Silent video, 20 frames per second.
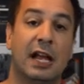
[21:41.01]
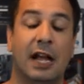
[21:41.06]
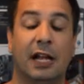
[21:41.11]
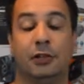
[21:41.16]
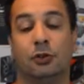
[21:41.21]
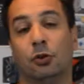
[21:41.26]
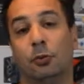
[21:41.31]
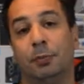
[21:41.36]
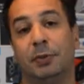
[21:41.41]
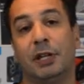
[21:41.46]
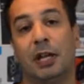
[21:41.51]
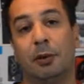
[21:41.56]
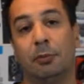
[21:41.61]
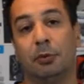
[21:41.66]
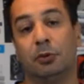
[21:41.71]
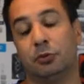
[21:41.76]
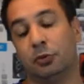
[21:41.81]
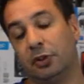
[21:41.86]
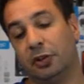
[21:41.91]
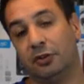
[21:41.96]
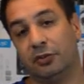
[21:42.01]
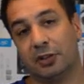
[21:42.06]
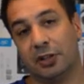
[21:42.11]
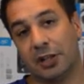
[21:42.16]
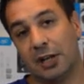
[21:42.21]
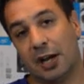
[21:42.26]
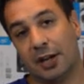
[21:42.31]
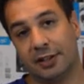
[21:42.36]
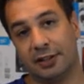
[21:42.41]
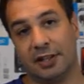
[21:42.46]
and you'll be able to
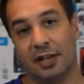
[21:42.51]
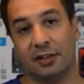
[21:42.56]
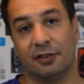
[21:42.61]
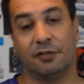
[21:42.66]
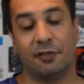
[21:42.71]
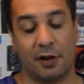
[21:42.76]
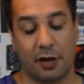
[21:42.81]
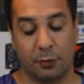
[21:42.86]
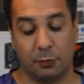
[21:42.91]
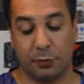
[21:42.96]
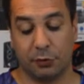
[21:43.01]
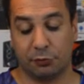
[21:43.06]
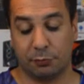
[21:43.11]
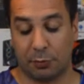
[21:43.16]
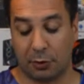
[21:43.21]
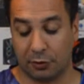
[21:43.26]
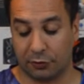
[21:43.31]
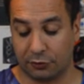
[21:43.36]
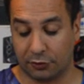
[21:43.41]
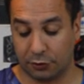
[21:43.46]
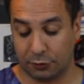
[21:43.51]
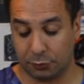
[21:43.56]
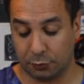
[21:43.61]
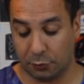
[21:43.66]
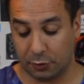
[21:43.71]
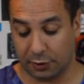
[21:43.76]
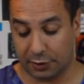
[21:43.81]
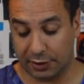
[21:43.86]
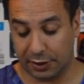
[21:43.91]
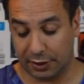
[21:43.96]
easily identify which parts aren't
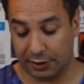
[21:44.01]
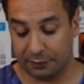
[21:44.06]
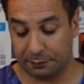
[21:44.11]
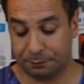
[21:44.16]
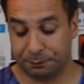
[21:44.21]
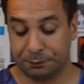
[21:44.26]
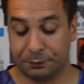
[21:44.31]
working.